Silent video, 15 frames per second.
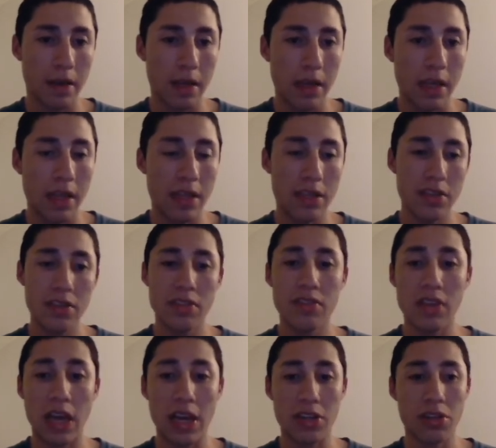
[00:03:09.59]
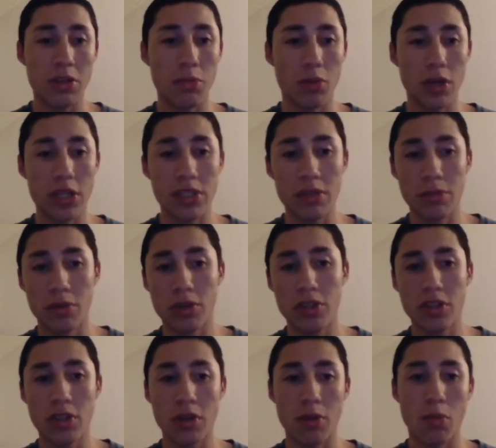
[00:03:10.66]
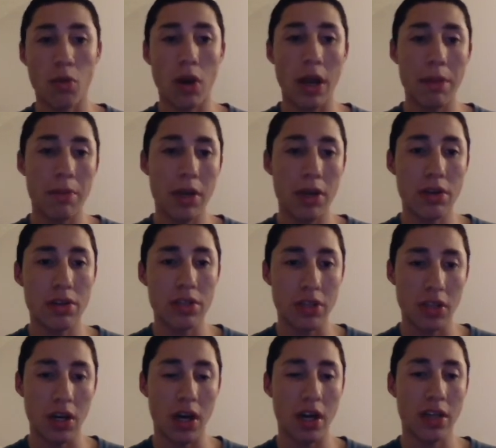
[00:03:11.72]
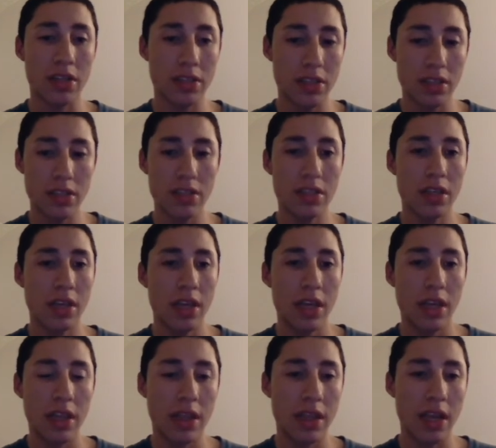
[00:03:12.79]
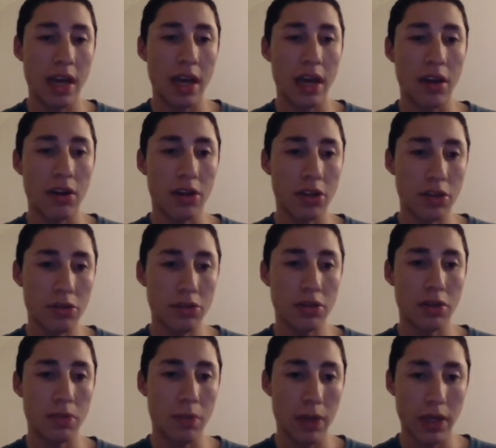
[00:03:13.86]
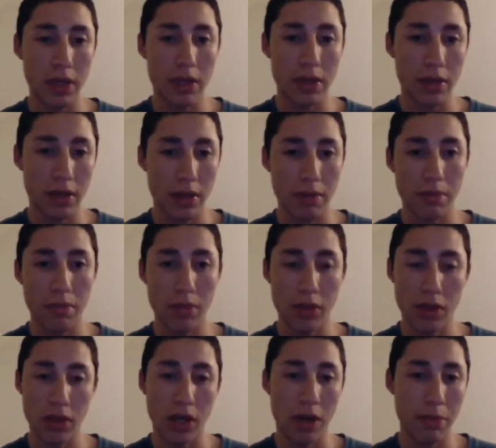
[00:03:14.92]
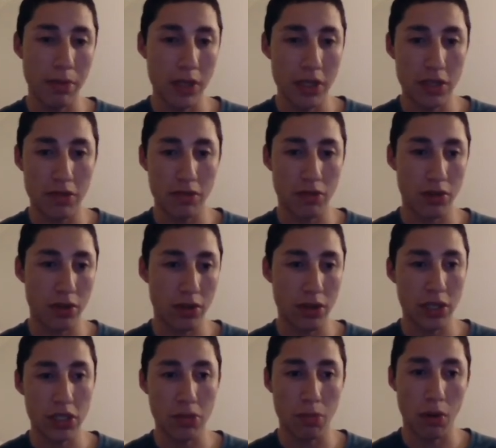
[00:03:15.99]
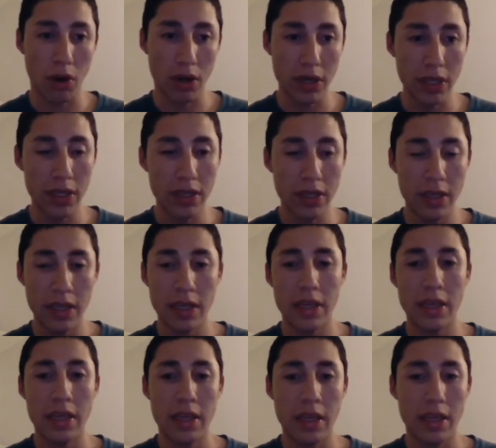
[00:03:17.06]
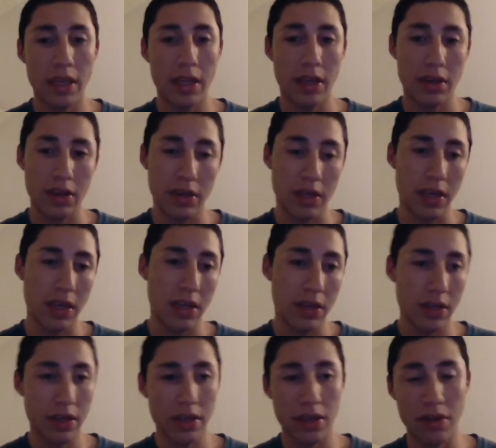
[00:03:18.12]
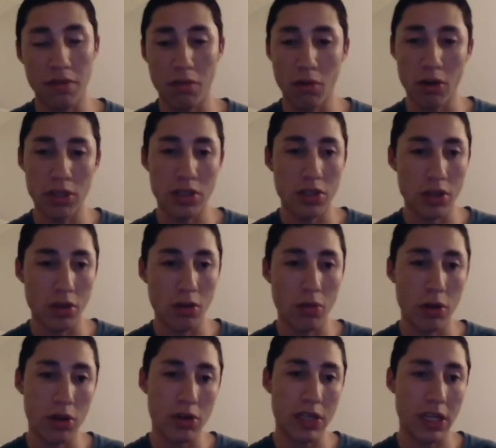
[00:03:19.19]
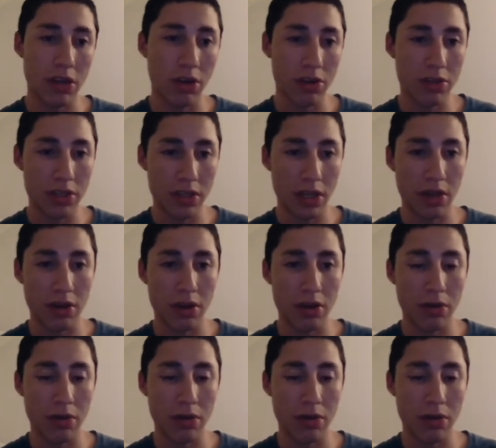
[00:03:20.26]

This is actually pretty similar to the primaries and caucuses that are used to pick the nominees for each party. And again, it avoids the winner-take-all scenario.